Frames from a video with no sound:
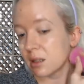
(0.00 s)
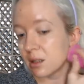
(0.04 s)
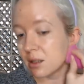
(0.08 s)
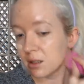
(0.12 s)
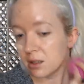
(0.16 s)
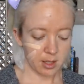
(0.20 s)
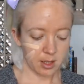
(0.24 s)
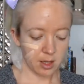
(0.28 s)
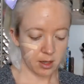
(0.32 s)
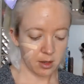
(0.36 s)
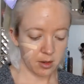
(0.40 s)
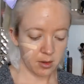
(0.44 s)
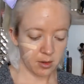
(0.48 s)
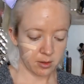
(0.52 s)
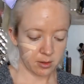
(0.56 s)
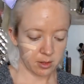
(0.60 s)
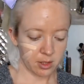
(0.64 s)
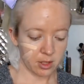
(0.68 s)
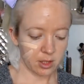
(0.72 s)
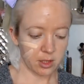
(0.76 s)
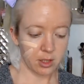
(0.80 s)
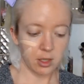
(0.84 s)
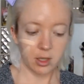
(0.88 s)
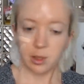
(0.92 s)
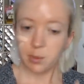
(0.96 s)
So
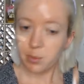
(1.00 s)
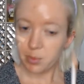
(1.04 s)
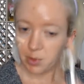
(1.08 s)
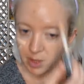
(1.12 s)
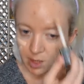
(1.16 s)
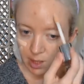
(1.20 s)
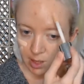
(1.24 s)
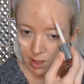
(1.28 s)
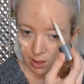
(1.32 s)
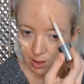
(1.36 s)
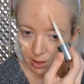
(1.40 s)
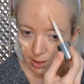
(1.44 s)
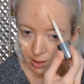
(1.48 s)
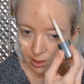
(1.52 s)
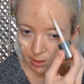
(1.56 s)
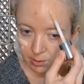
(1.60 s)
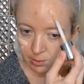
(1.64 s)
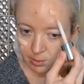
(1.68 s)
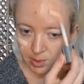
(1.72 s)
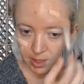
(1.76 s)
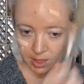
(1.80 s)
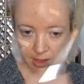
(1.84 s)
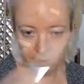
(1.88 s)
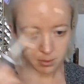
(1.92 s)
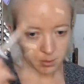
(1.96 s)
just going to put a little
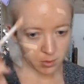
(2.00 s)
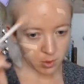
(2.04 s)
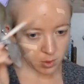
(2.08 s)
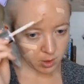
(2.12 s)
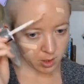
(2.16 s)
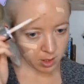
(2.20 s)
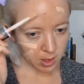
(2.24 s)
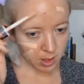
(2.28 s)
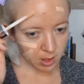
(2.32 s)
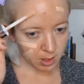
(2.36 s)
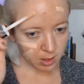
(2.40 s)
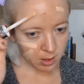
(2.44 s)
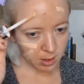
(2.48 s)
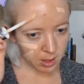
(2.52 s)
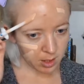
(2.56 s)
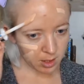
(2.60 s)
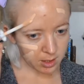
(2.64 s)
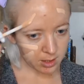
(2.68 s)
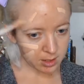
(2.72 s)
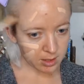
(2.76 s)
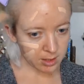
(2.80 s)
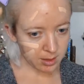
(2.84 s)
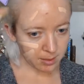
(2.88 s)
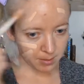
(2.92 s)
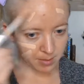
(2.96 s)
bit more
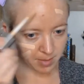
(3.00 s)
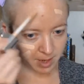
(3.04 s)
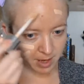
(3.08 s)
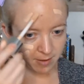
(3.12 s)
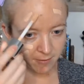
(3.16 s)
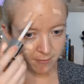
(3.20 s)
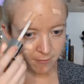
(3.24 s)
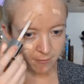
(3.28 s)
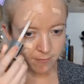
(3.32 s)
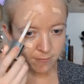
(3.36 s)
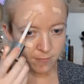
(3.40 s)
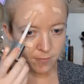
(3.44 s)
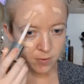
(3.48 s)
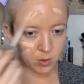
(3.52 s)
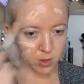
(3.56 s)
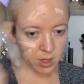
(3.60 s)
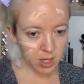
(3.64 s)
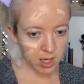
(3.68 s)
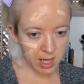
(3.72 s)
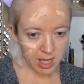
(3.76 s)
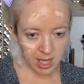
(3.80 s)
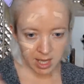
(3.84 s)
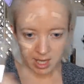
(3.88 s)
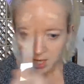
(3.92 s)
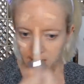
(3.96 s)
across my
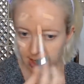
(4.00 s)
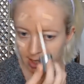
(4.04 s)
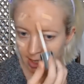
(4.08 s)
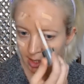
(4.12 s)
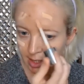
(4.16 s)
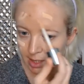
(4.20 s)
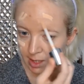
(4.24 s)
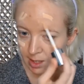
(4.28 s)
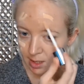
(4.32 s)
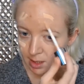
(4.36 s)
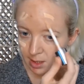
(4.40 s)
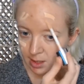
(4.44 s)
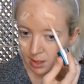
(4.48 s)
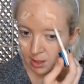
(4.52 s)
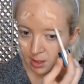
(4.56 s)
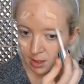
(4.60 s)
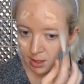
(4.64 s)
forehead.